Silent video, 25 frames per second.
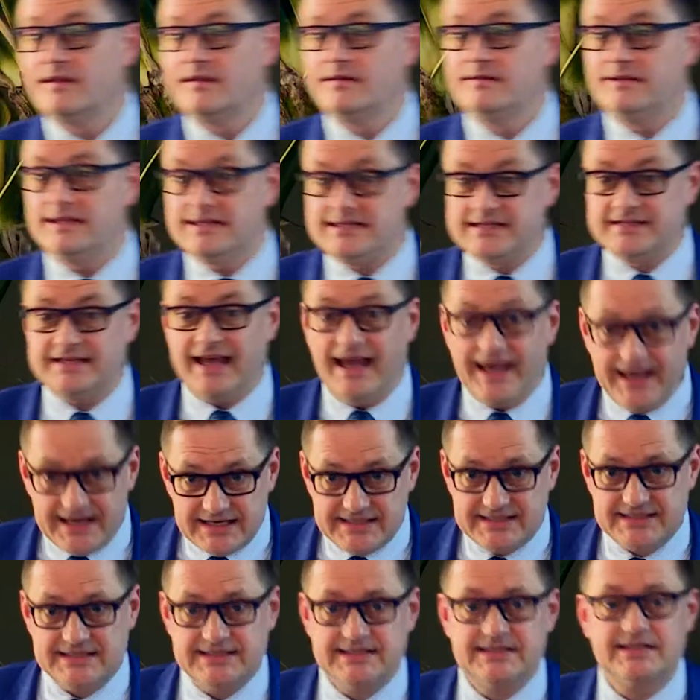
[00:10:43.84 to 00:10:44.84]
This
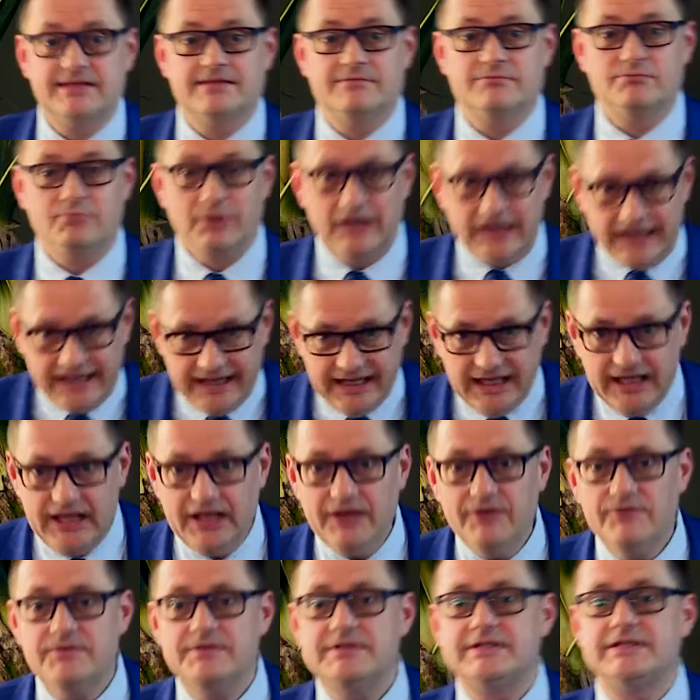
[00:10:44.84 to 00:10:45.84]
text
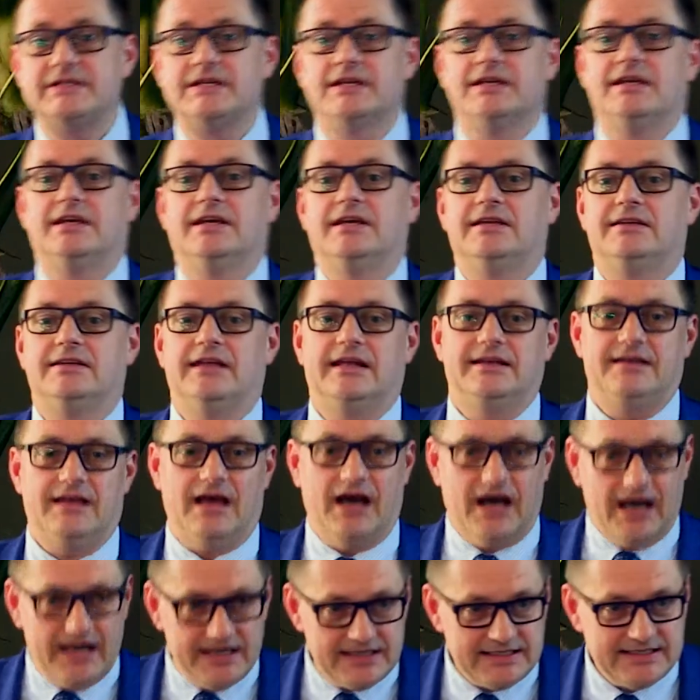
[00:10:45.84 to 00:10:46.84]
believes that
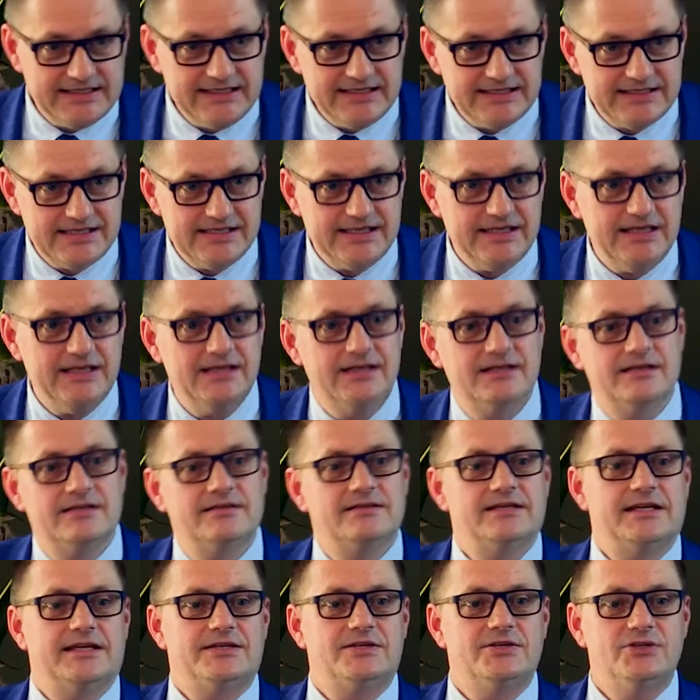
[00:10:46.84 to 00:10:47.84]
ICT,
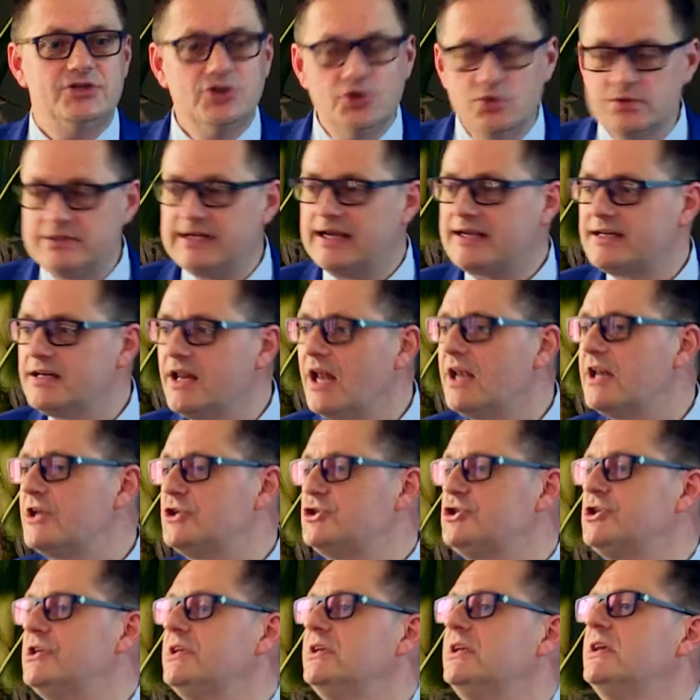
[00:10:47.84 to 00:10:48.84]
that new
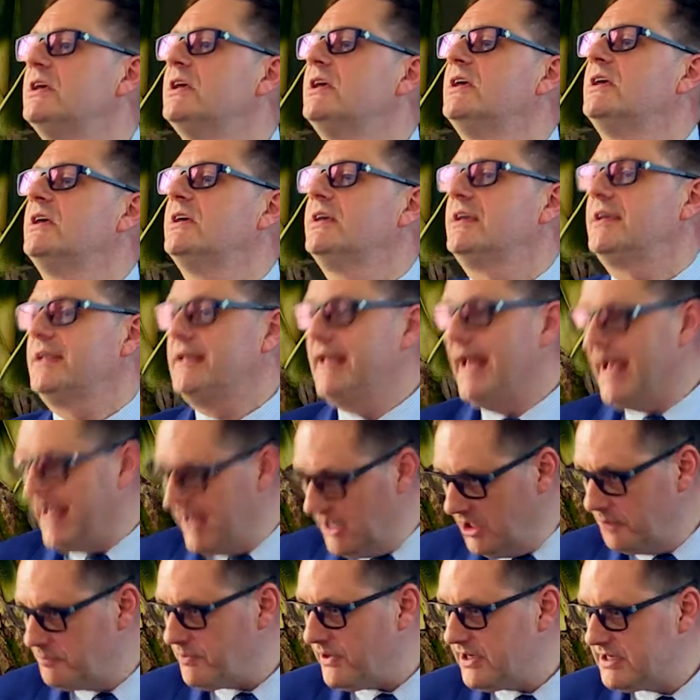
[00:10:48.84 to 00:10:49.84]
technology, can
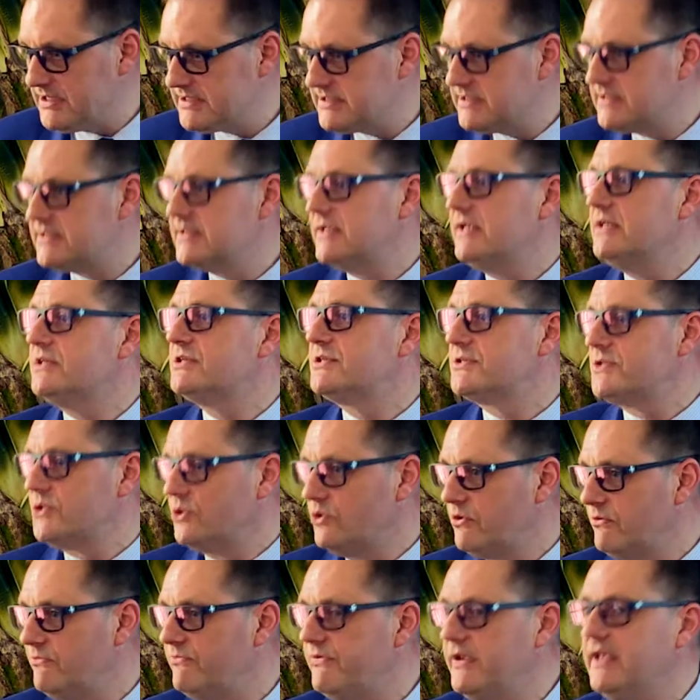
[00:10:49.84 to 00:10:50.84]
help us in
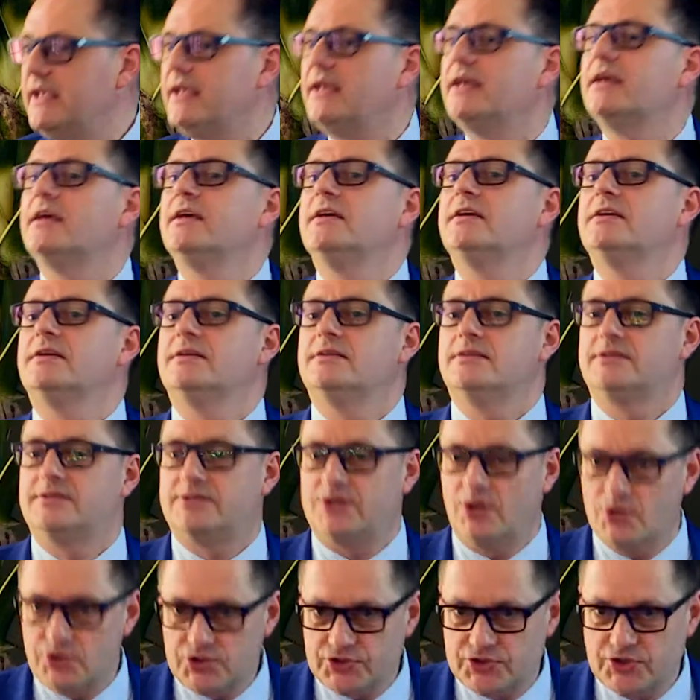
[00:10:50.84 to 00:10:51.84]
solving
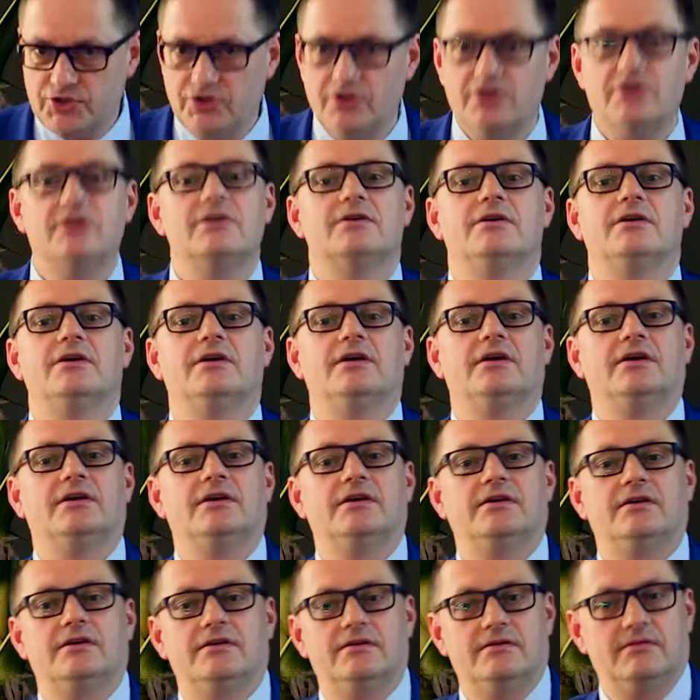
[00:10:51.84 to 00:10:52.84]
social,
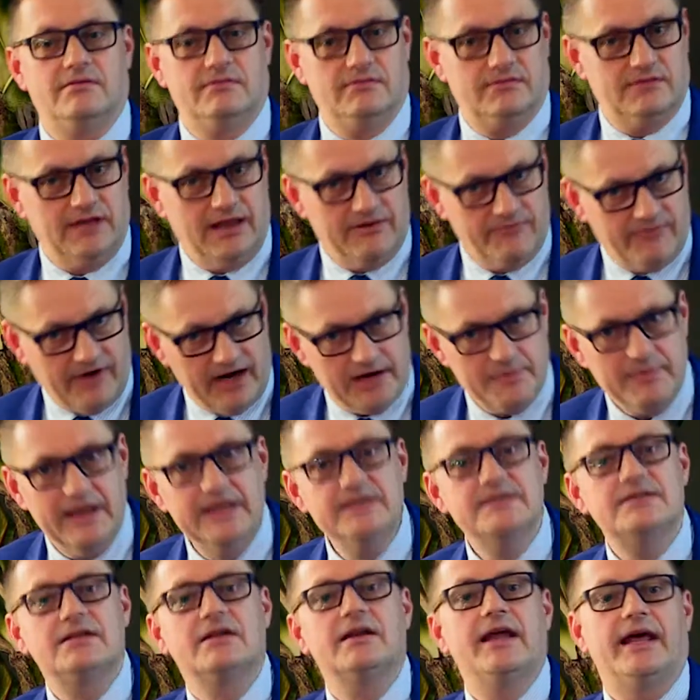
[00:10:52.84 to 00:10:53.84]

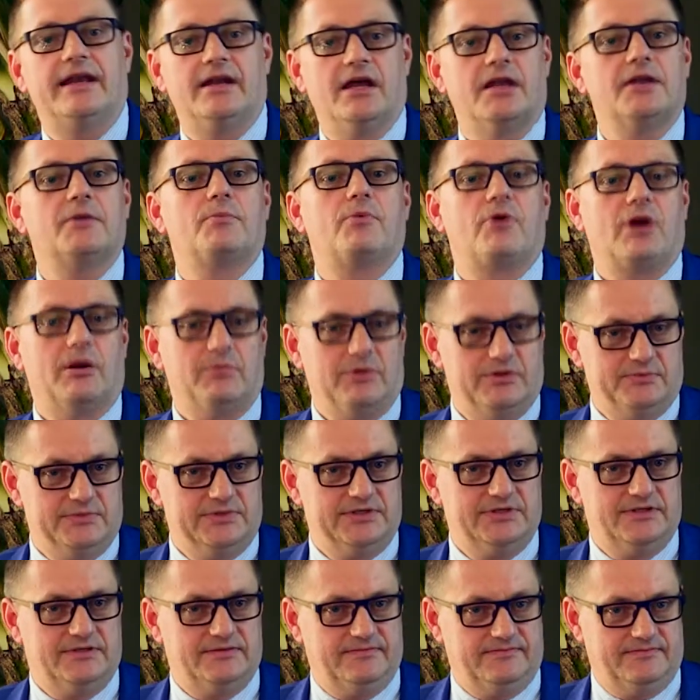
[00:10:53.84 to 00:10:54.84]
environmental, and other
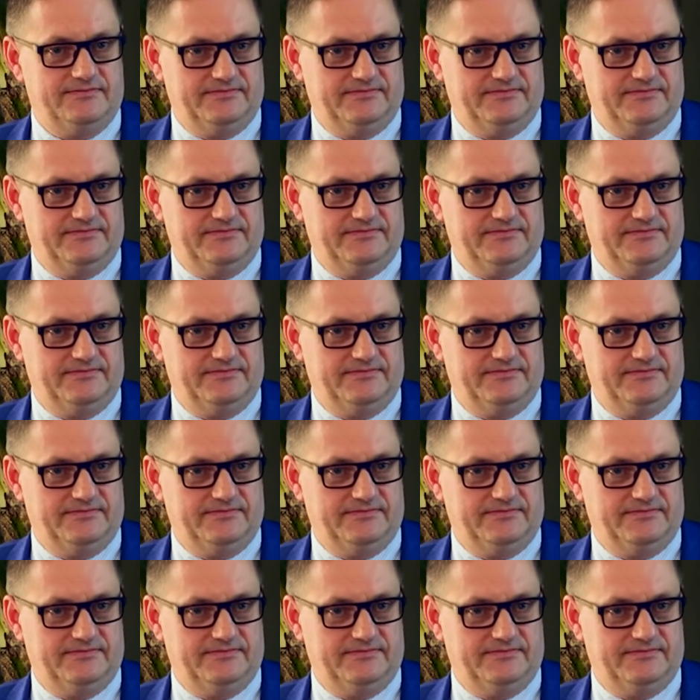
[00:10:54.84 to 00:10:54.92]
problems.